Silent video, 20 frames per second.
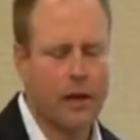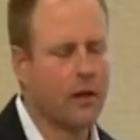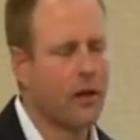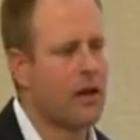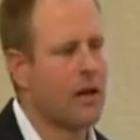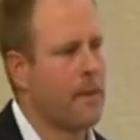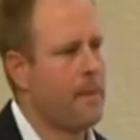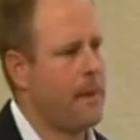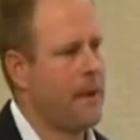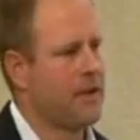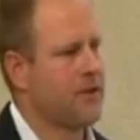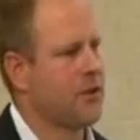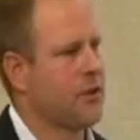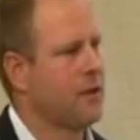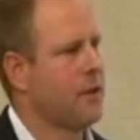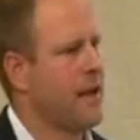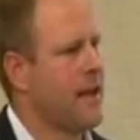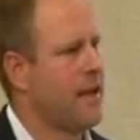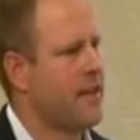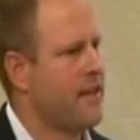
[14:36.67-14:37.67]
When I look at a
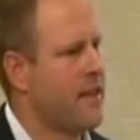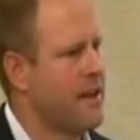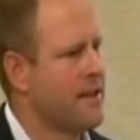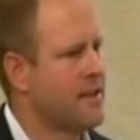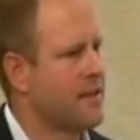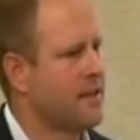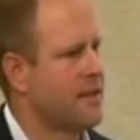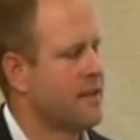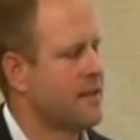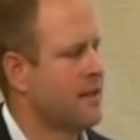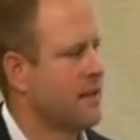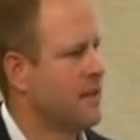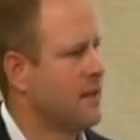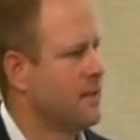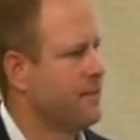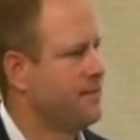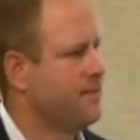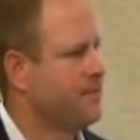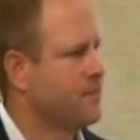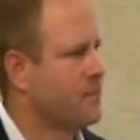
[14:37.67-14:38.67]
picture like
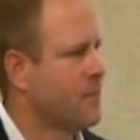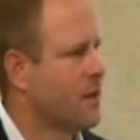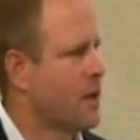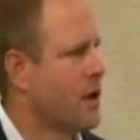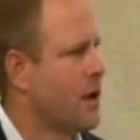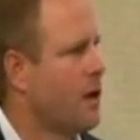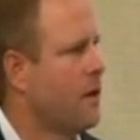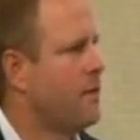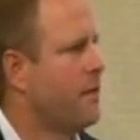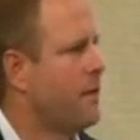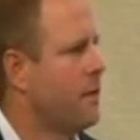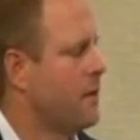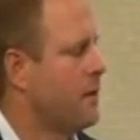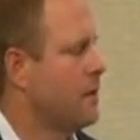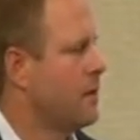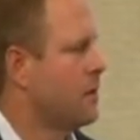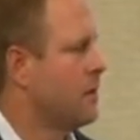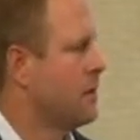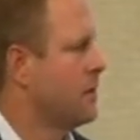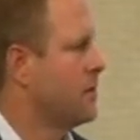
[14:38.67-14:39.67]
this
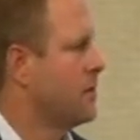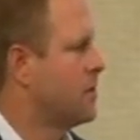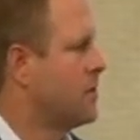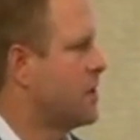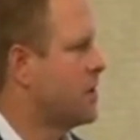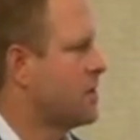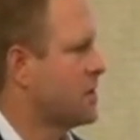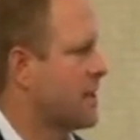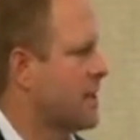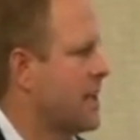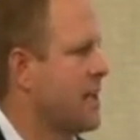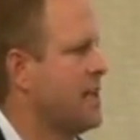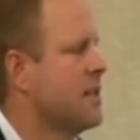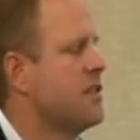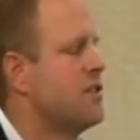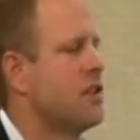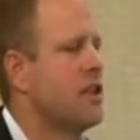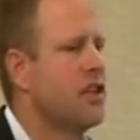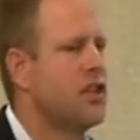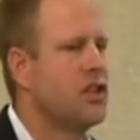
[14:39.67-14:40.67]
of
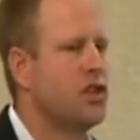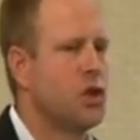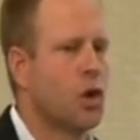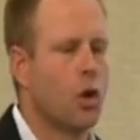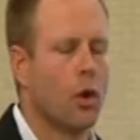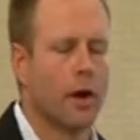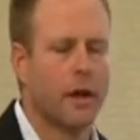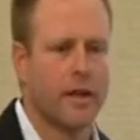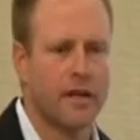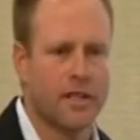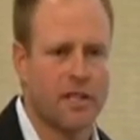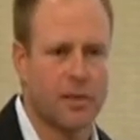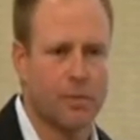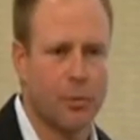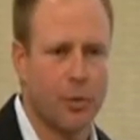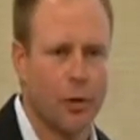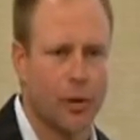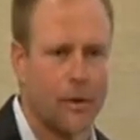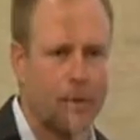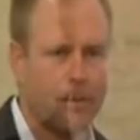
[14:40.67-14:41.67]
just kids
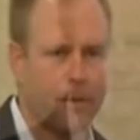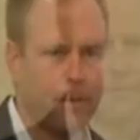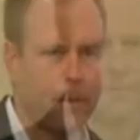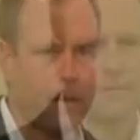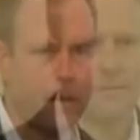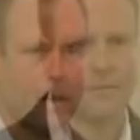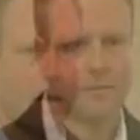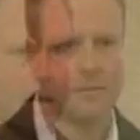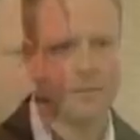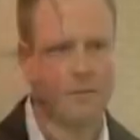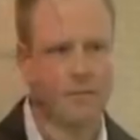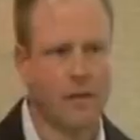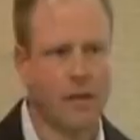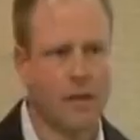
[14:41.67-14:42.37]
enjoying sport,